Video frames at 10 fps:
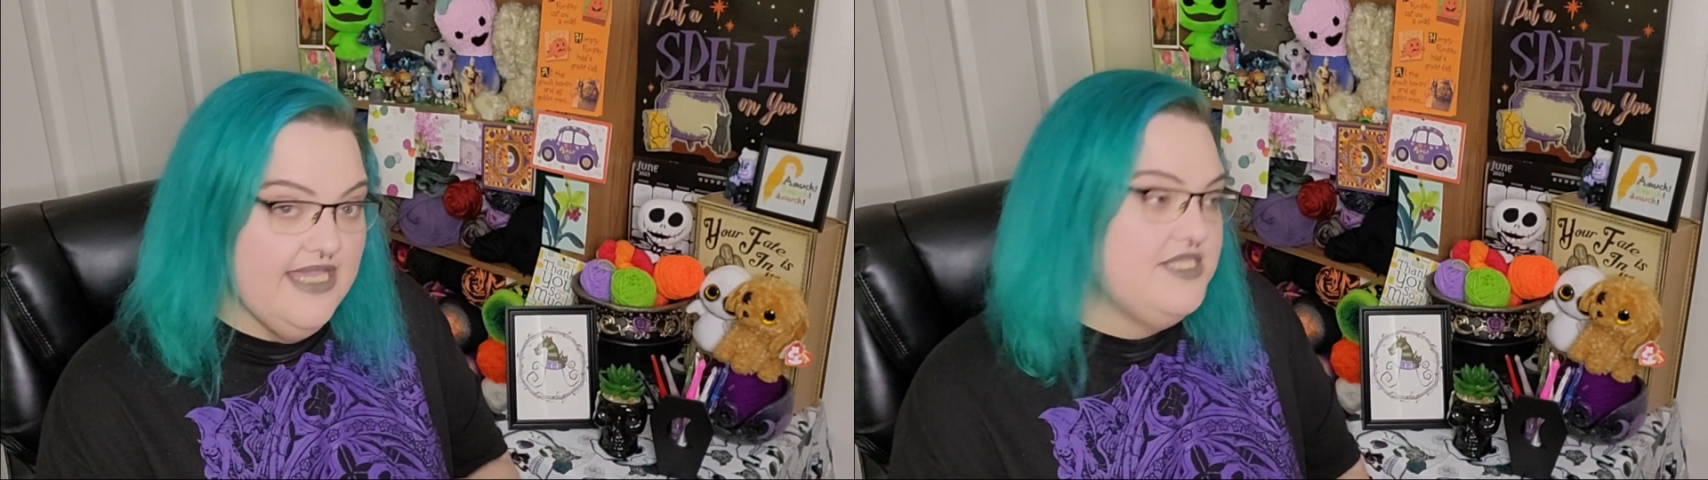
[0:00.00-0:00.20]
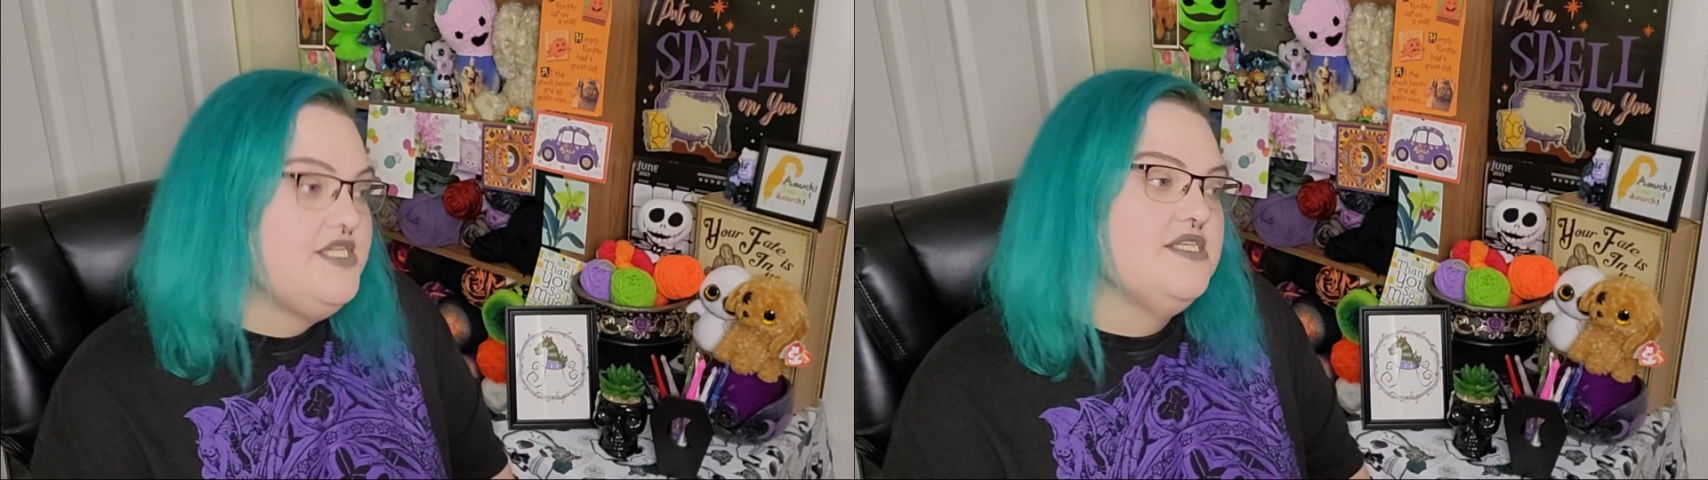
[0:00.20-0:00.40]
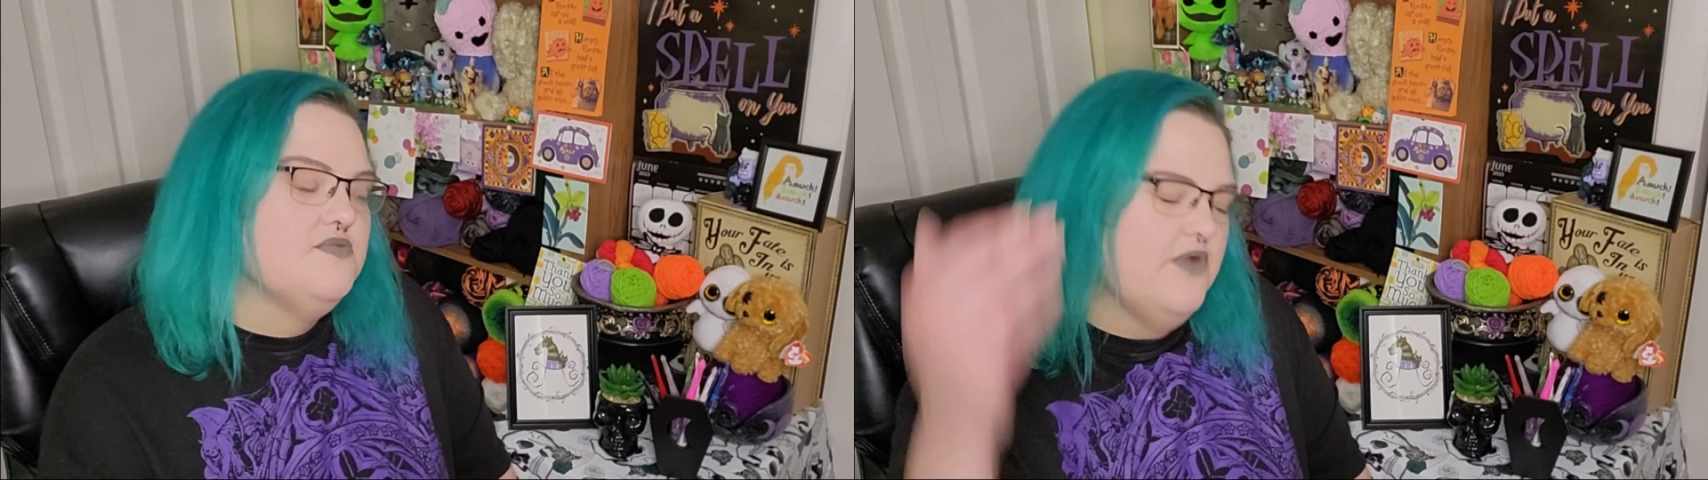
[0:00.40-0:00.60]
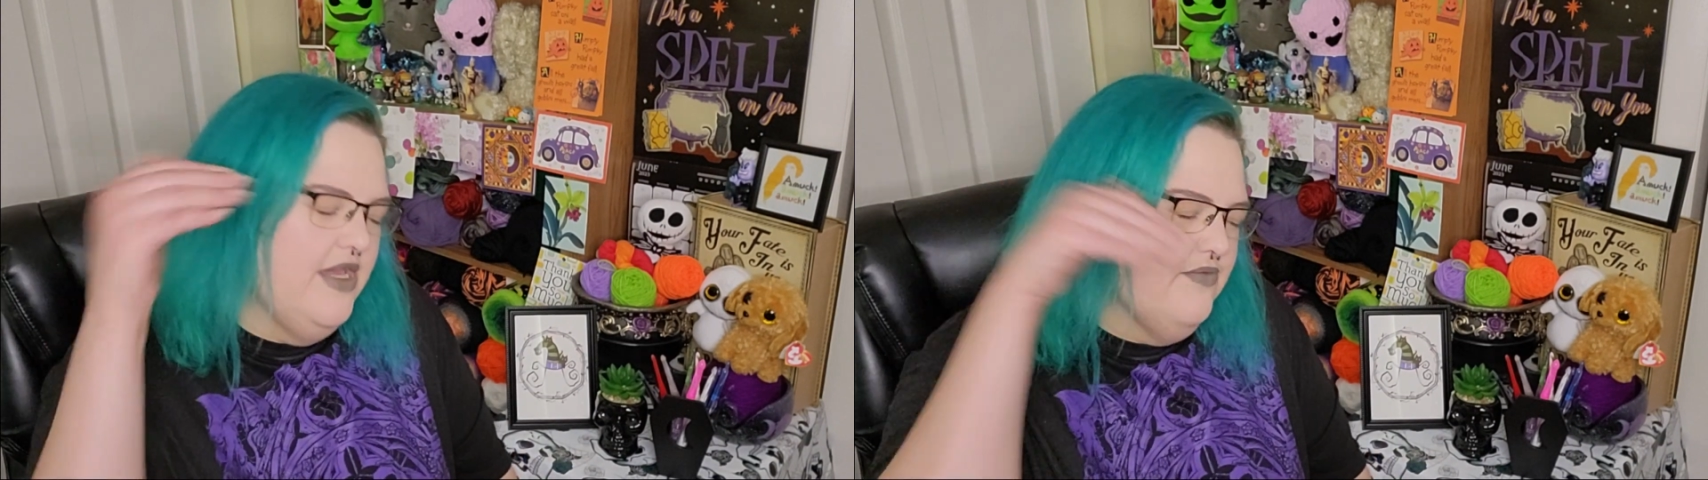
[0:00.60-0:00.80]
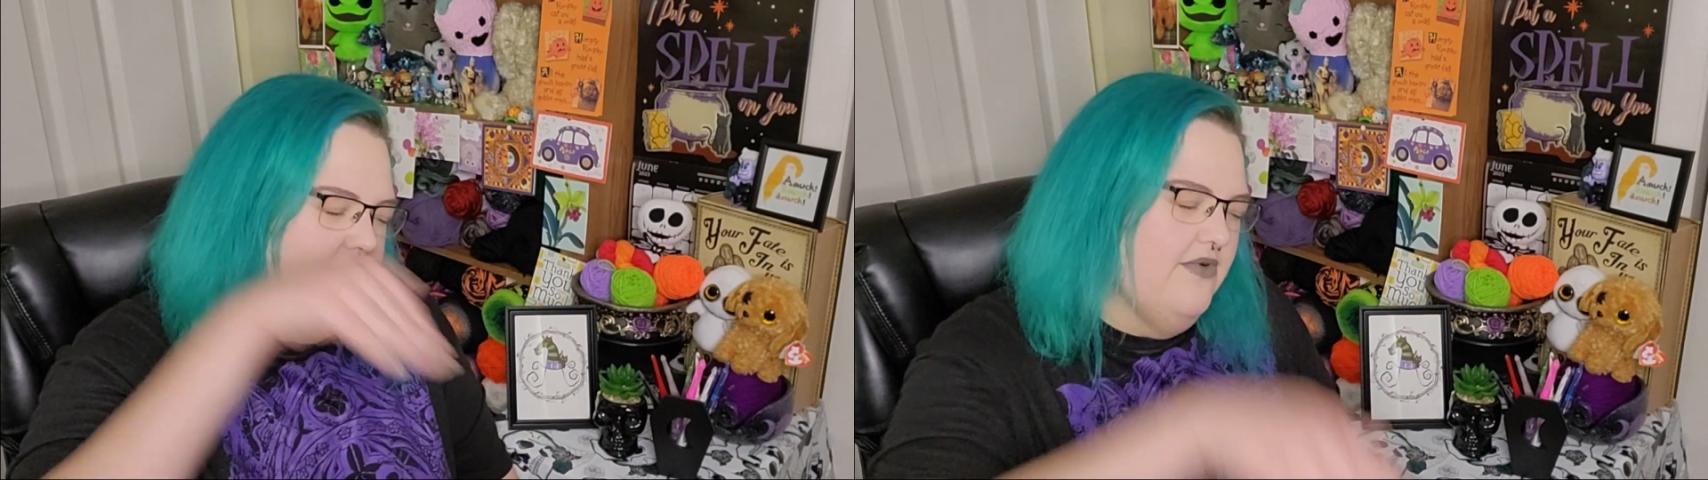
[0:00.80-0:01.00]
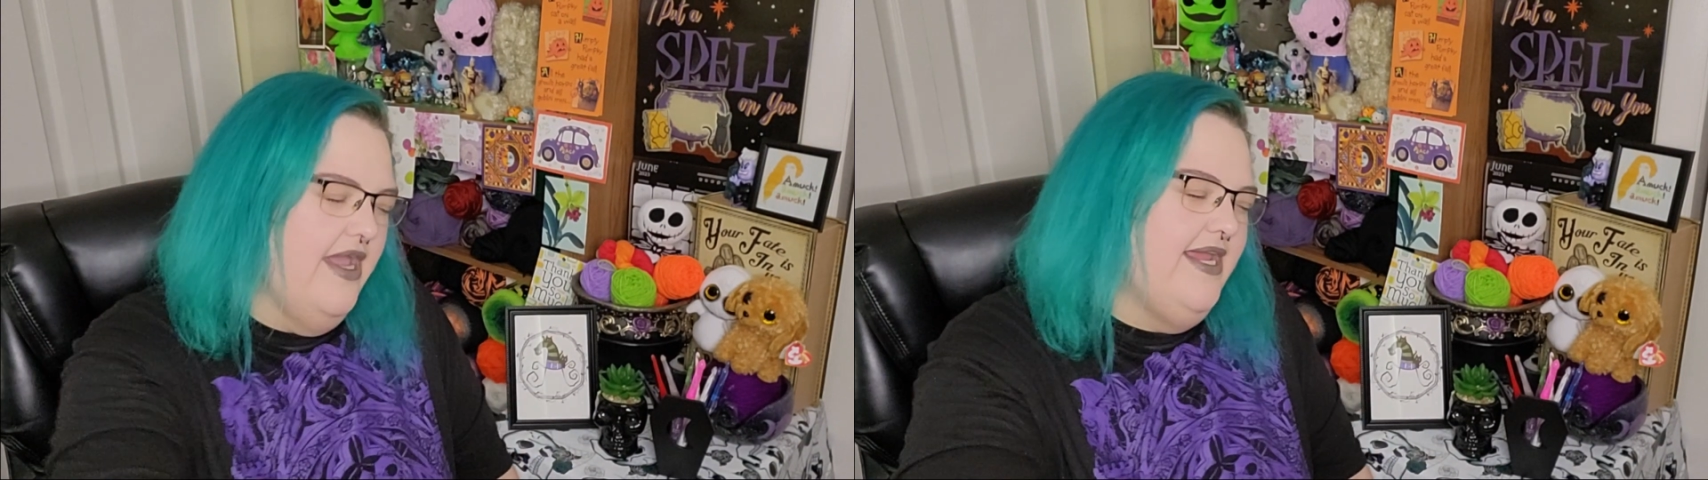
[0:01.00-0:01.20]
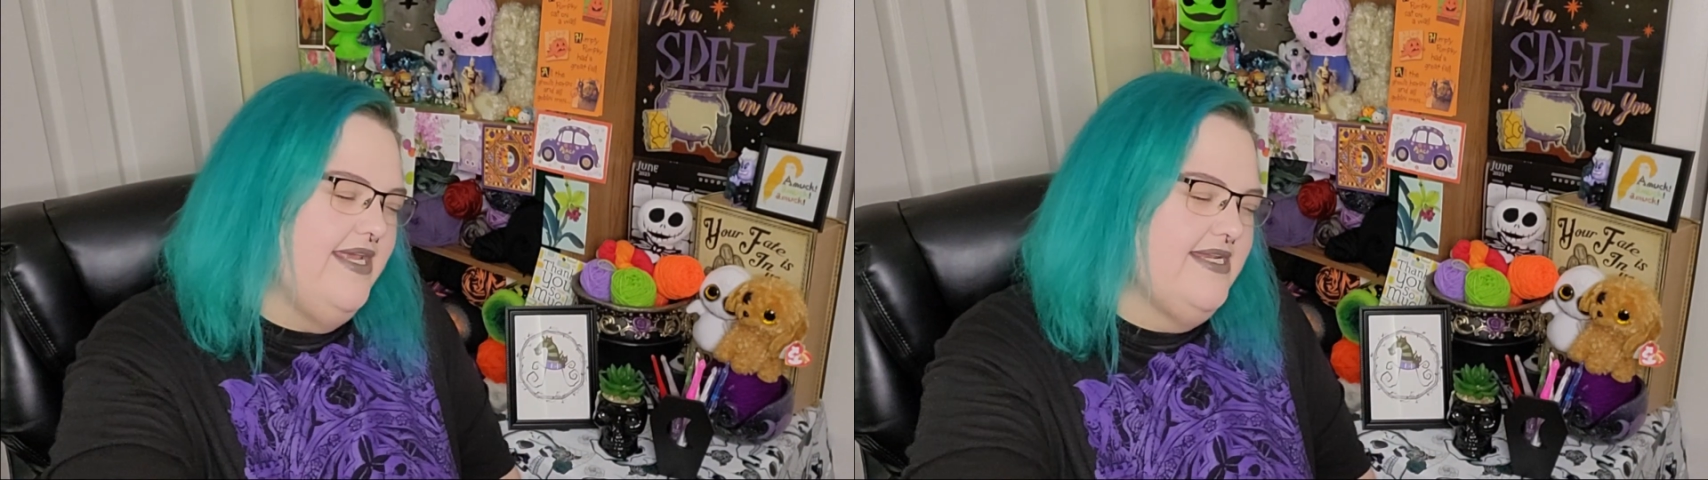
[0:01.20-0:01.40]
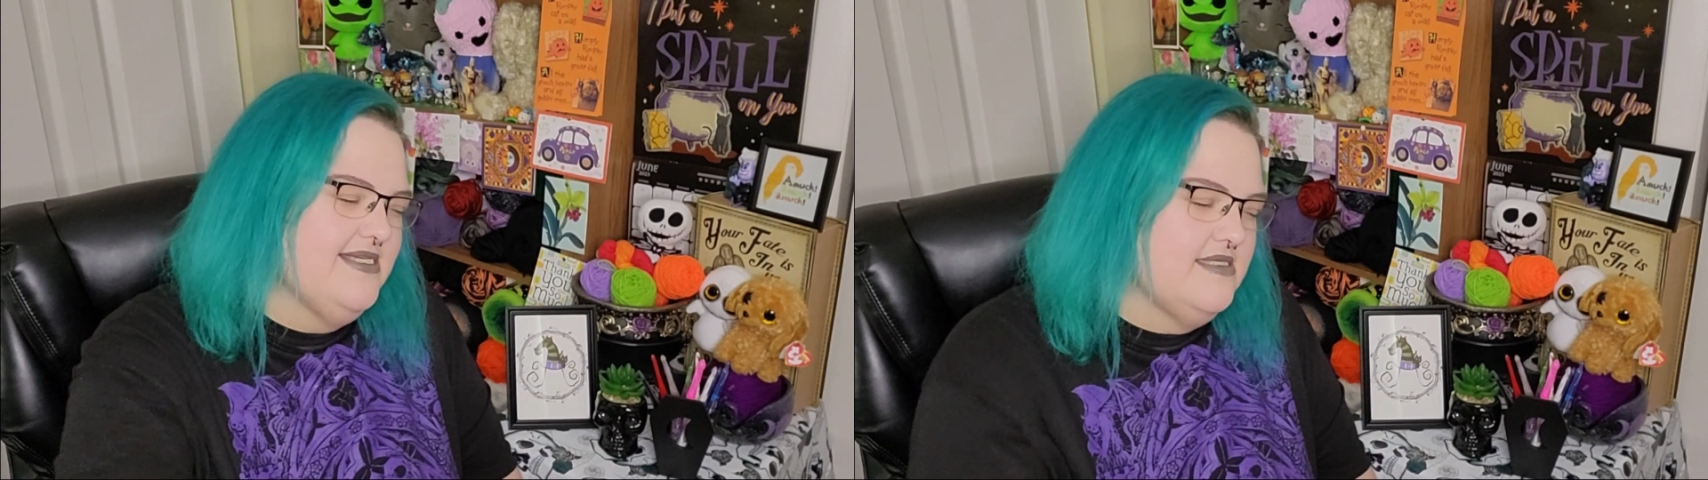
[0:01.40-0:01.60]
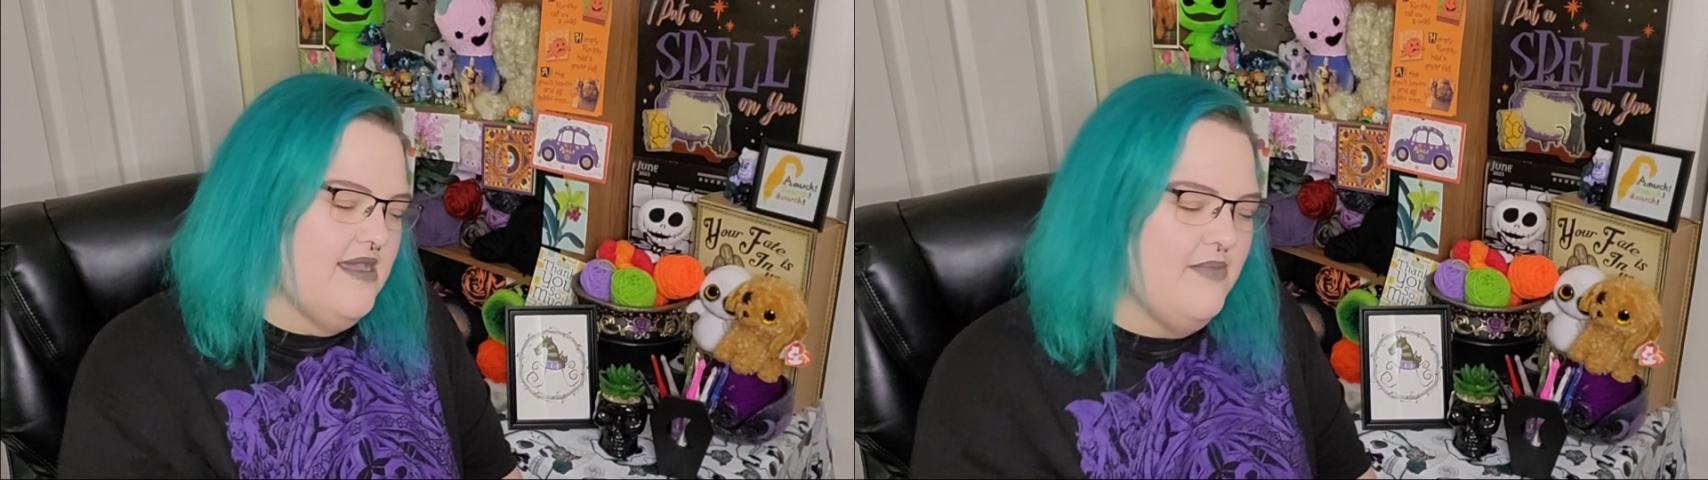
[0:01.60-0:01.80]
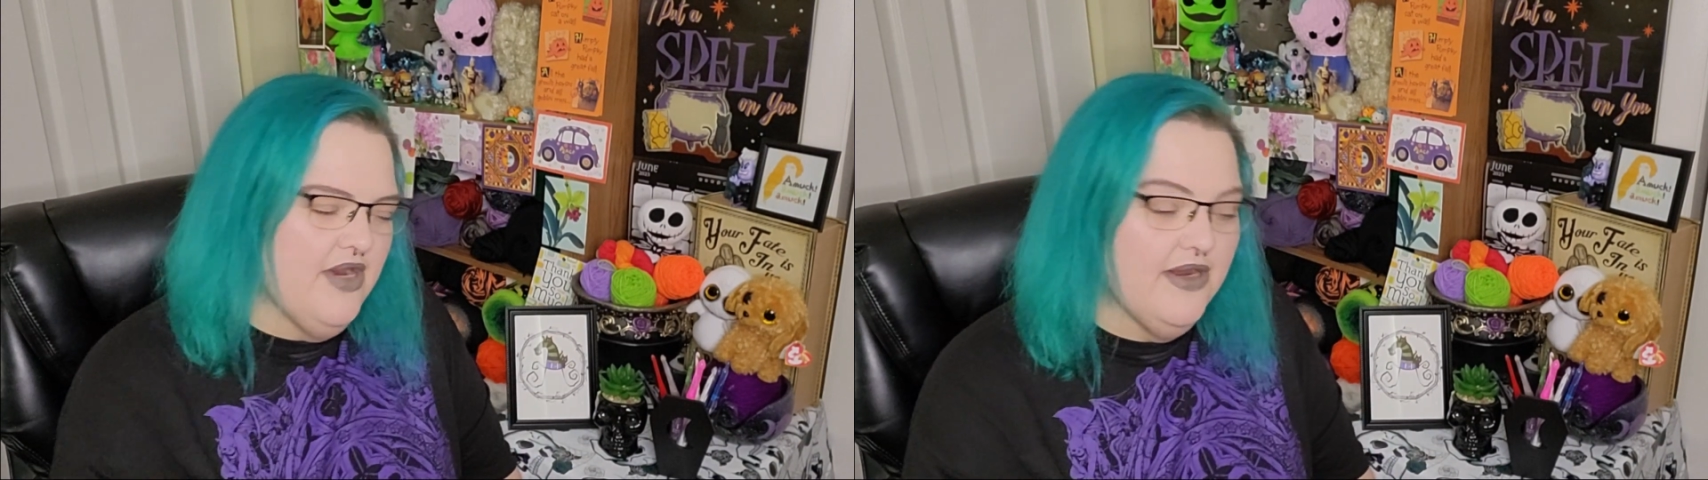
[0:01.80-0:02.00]
It just went right into
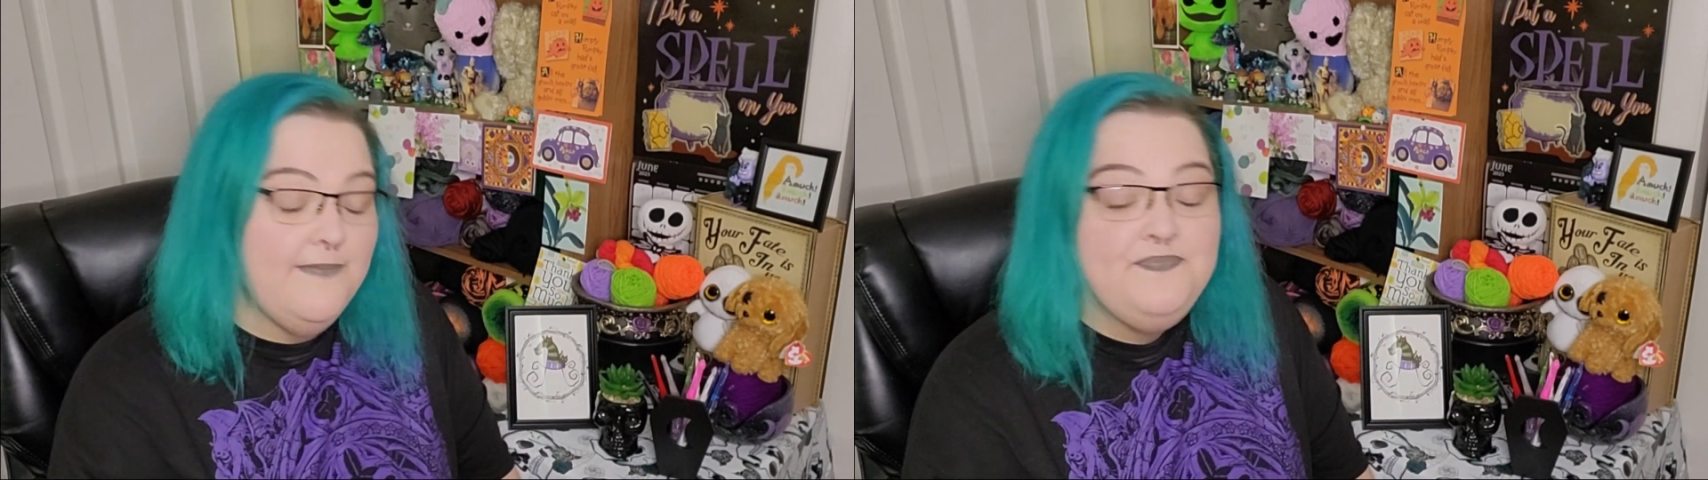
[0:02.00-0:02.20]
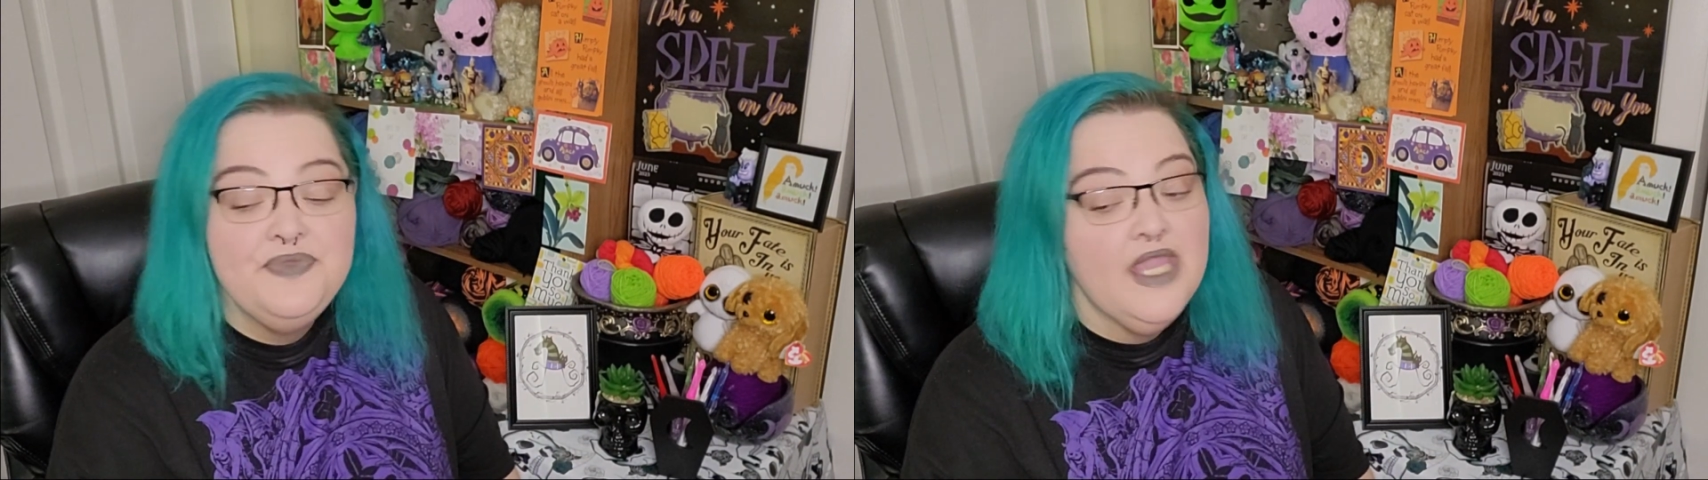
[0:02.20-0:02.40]
summer